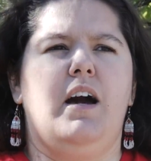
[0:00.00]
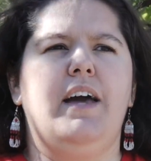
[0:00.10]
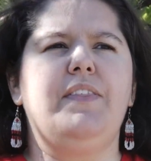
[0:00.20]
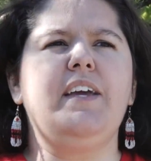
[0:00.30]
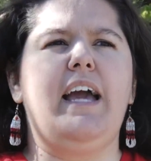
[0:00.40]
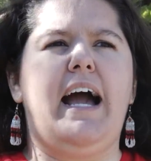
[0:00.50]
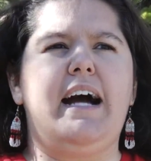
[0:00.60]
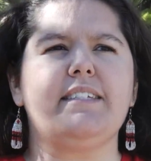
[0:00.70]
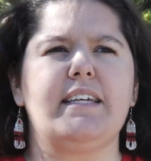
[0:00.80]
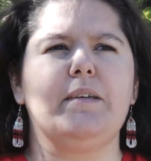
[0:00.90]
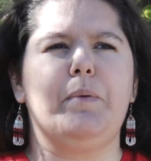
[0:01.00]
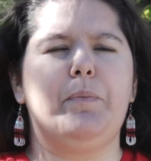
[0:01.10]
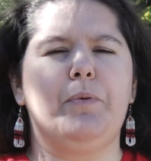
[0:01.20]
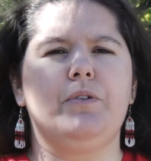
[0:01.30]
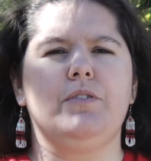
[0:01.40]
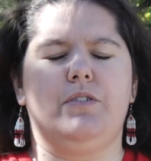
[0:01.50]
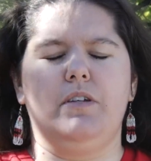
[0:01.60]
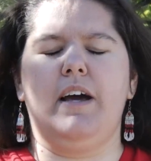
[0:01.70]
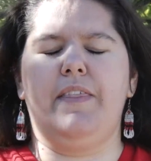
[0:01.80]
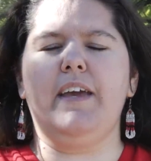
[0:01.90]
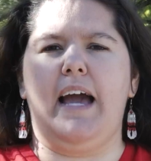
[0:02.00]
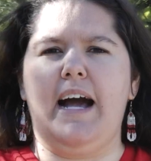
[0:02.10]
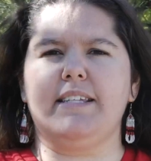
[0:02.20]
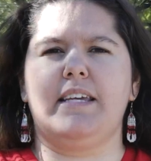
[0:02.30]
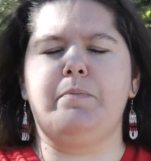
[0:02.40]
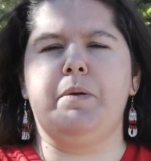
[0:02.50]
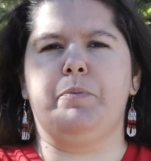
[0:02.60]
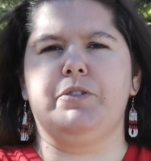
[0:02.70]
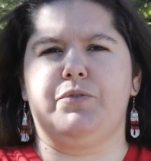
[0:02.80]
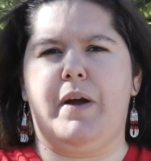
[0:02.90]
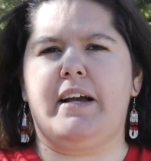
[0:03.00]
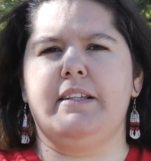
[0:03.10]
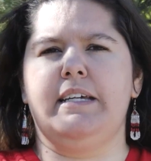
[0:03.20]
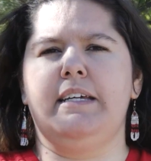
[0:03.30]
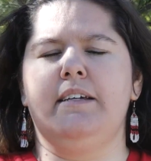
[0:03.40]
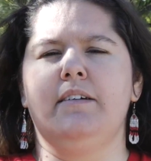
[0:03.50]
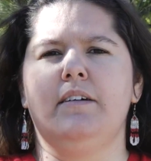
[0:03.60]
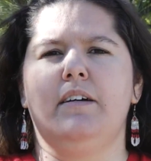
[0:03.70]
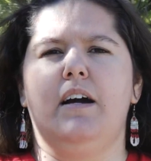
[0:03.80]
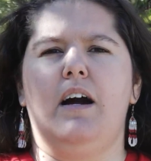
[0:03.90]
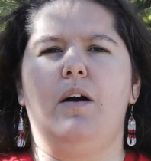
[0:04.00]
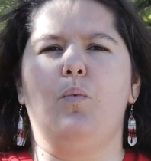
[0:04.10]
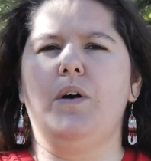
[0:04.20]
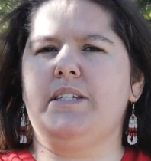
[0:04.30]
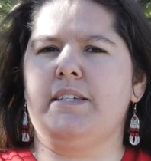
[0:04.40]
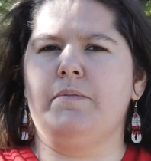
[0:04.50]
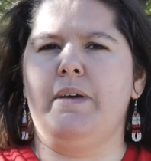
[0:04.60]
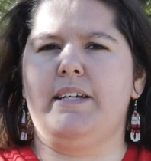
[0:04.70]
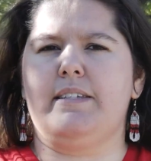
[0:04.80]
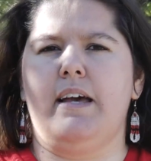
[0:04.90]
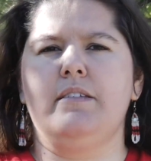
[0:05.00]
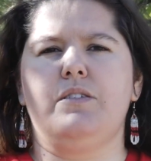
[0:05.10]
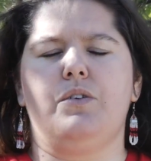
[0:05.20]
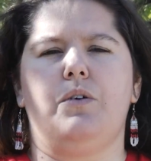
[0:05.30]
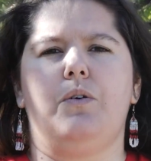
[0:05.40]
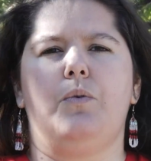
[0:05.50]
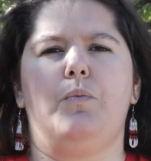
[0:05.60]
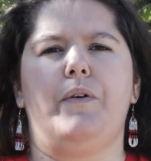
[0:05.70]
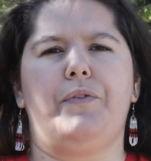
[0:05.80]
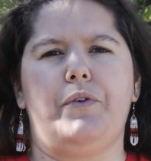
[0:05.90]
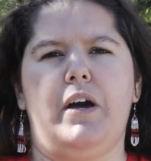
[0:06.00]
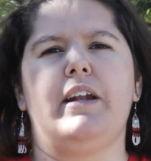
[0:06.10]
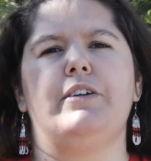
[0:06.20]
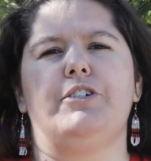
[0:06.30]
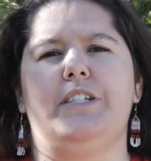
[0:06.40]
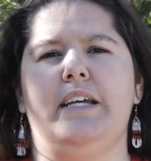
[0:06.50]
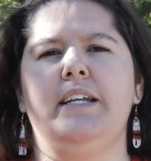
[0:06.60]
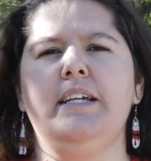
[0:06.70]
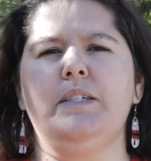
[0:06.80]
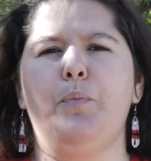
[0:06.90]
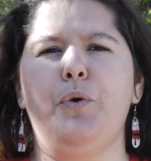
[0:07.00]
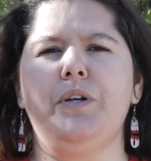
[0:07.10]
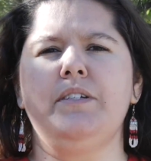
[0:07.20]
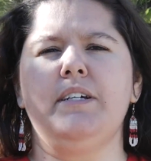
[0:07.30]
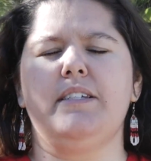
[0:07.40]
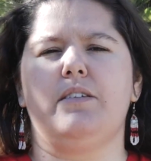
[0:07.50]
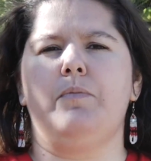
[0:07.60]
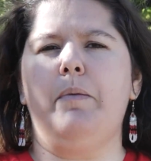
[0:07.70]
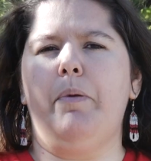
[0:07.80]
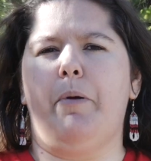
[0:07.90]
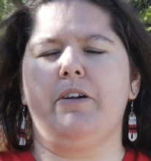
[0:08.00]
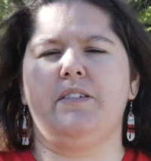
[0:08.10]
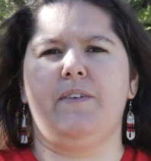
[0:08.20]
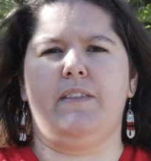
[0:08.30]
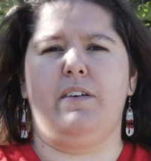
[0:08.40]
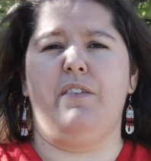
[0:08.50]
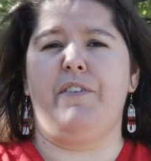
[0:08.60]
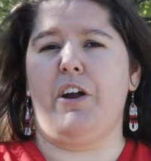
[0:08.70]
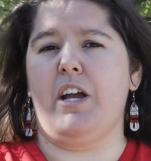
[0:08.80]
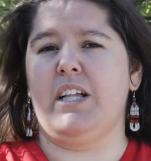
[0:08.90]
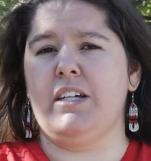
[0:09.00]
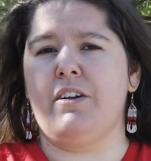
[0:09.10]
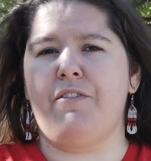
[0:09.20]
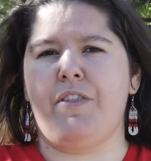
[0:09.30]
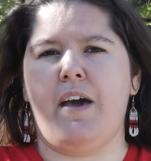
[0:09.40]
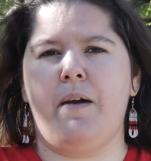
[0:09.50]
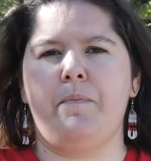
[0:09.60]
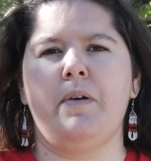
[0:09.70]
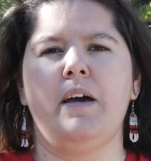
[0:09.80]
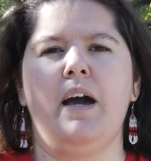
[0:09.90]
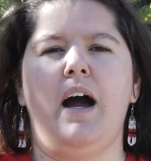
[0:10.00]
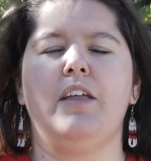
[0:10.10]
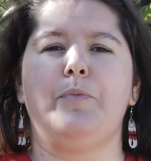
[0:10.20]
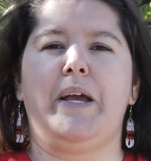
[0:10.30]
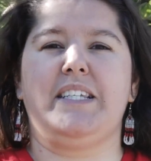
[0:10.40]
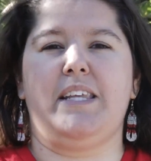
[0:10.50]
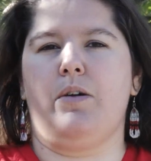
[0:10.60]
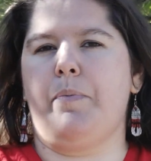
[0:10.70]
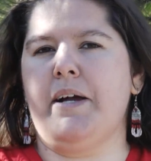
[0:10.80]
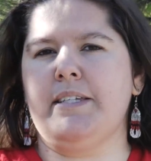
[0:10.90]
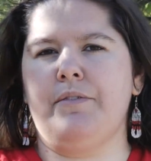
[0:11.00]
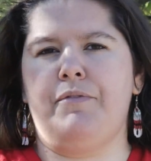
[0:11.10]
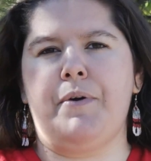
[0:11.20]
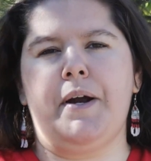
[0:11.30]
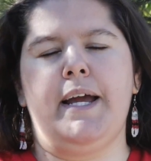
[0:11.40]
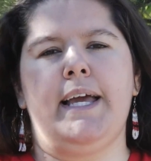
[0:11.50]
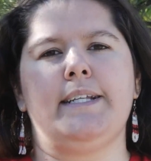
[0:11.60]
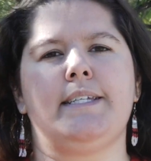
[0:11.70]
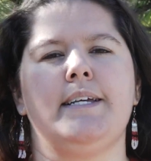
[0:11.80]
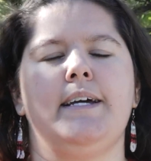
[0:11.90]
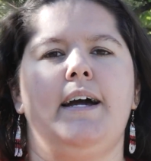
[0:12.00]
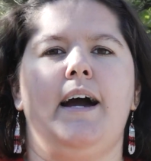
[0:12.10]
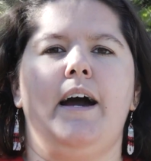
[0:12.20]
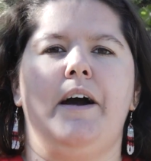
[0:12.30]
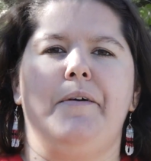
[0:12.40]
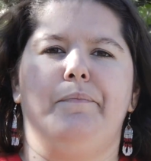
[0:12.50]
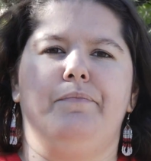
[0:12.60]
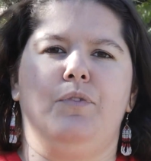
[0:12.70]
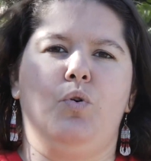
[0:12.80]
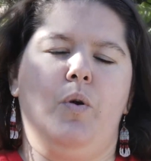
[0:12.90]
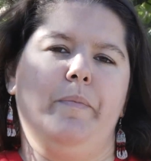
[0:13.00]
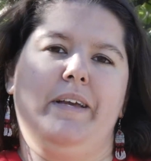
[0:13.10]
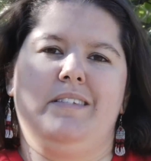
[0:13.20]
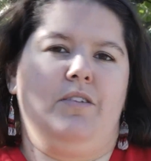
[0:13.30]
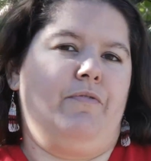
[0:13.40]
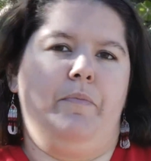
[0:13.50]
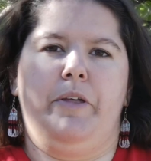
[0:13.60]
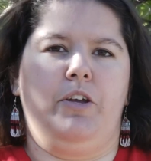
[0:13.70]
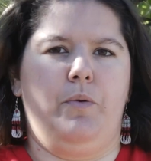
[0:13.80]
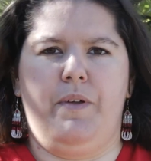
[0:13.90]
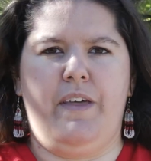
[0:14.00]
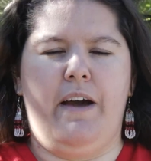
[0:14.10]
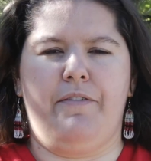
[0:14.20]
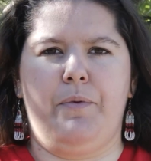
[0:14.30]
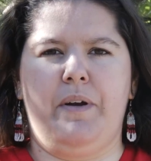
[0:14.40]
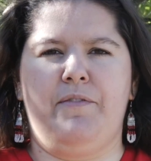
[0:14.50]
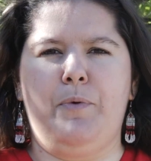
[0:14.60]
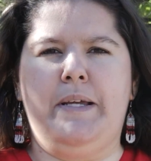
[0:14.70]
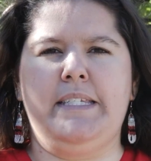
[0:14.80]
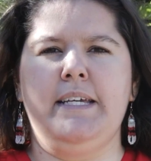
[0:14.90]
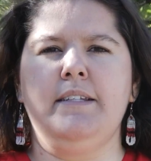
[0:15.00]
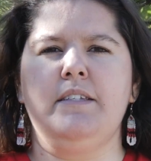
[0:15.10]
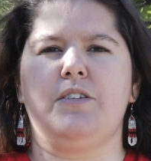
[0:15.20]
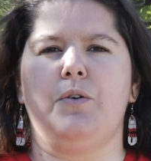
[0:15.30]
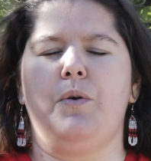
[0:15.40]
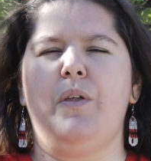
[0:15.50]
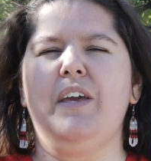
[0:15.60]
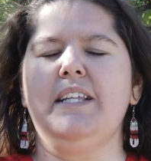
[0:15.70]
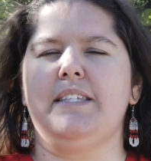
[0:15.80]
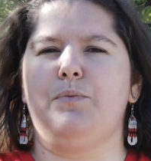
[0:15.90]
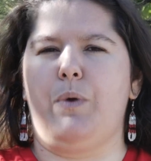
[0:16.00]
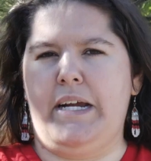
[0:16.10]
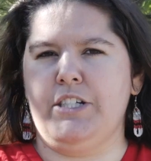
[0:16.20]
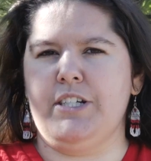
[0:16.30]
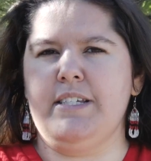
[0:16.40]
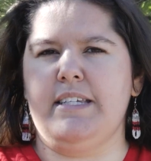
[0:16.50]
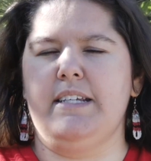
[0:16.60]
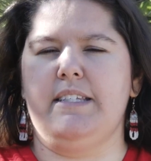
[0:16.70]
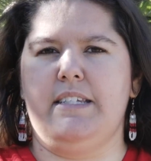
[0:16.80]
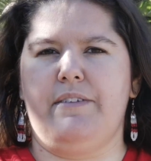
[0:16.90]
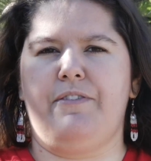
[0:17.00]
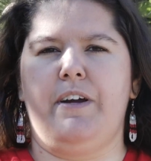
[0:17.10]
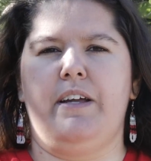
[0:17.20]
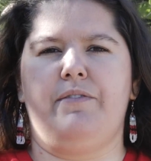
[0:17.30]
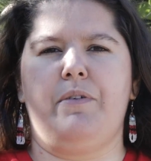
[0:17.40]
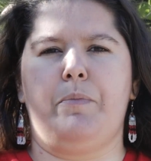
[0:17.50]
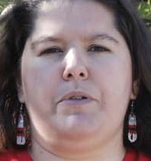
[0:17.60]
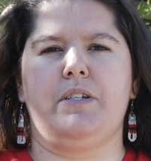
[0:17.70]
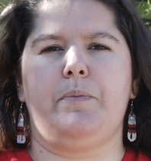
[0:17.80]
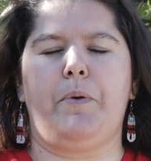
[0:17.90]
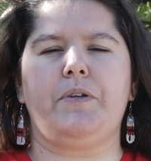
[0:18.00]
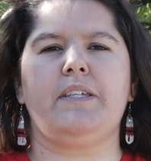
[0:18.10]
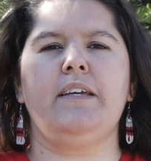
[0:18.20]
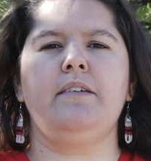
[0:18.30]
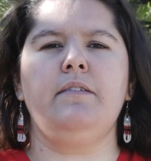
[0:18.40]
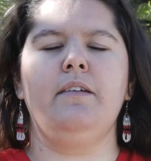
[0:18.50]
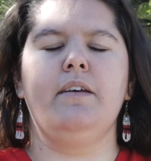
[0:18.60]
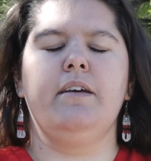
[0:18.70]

I think asking people directly what doesn't make sense or what they're not understanding is important, because there might be parts of it that are very clear for them, either because they were present for it or because they're familiar with that for whatever reason. So I think it ranges and it's different from person to person.